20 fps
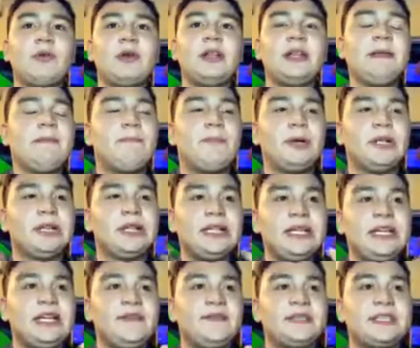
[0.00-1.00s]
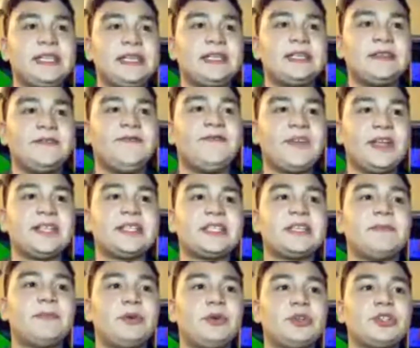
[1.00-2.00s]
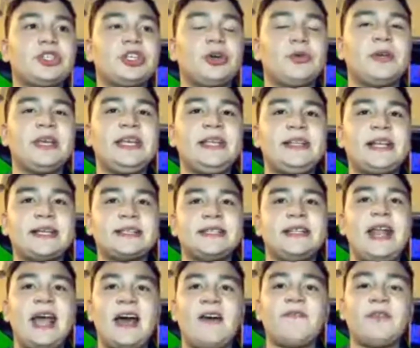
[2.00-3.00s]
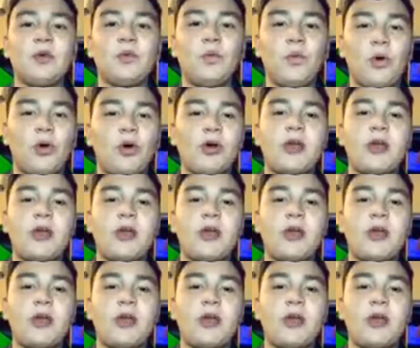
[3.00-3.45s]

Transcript: believes he's invincible, so he doesn't have to worry